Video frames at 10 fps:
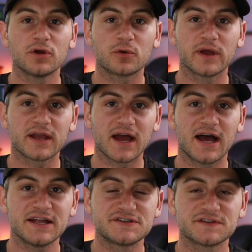Real quick,
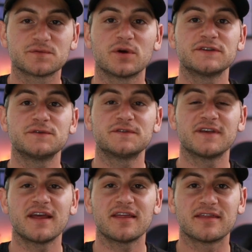I just want to
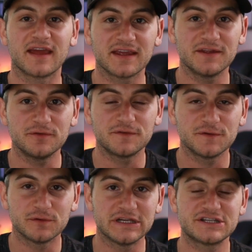say thank you
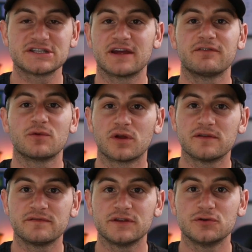to each and every one
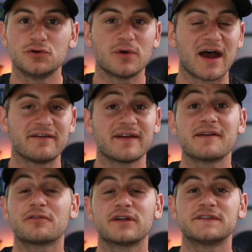of you who have
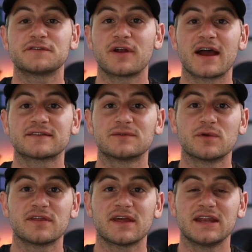ever interacted
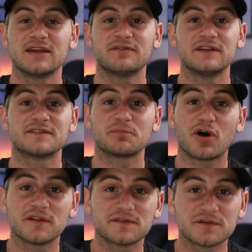with any of these
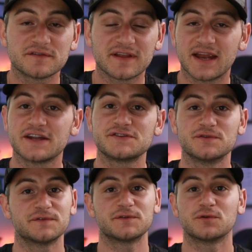sponsors that I
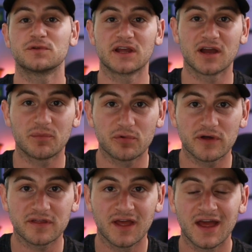choose to link up with.